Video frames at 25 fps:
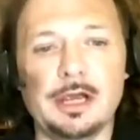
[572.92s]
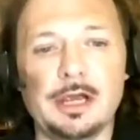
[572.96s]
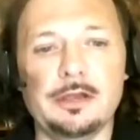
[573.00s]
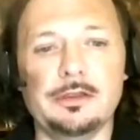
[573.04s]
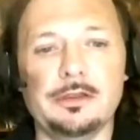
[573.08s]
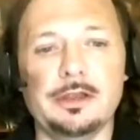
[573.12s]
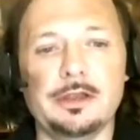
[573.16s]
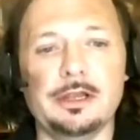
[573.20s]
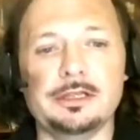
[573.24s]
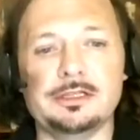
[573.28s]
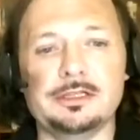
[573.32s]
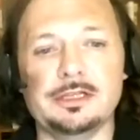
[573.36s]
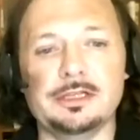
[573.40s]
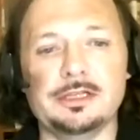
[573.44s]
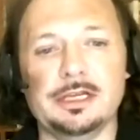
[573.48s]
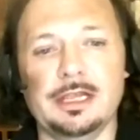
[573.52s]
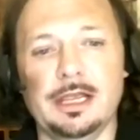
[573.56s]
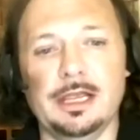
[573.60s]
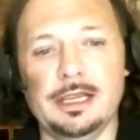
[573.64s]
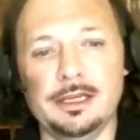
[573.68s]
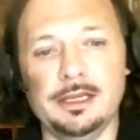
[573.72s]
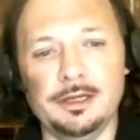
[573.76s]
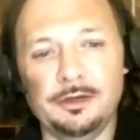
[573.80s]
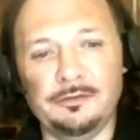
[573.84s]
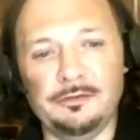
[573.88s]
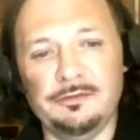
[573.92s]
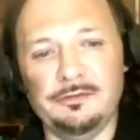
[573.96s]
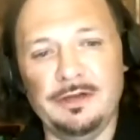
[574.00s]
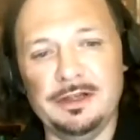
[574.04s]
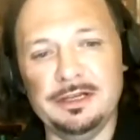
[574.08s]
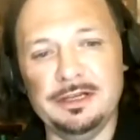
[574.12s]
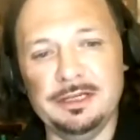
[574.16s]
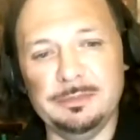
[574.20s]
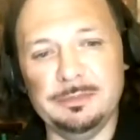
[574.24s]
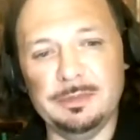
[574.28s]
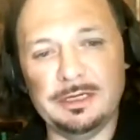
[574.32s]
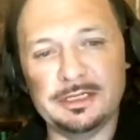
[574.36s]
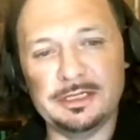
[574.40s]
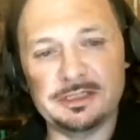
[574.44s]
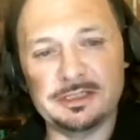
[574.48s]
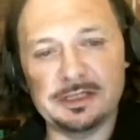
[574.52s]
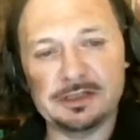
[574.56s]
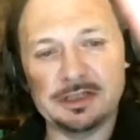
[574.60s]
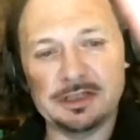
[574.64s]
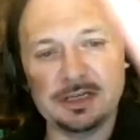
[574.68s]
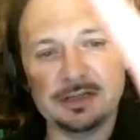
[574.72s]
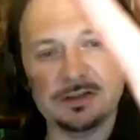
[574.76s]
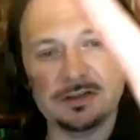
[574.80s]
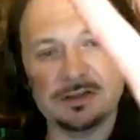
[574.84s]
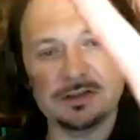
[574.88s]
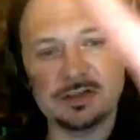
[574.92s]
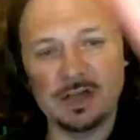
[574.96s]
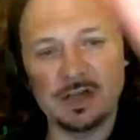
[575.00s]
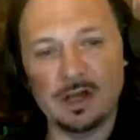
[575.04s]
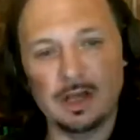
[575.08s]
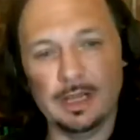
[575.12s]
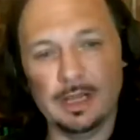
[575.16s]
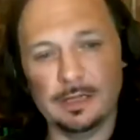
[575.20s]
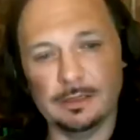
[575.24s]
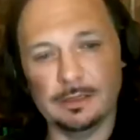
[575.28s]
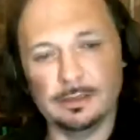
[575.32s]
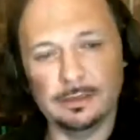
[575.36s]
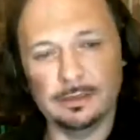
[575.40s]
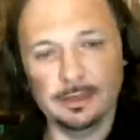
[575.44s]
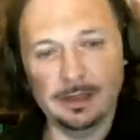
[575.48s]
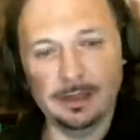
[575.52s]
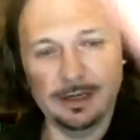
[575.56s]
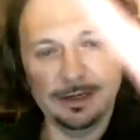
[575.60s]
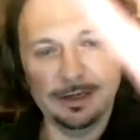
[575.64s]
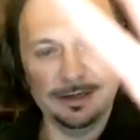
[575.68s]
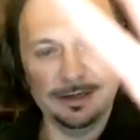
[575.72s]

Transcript: that it's EU funny because you see the sign, yeah?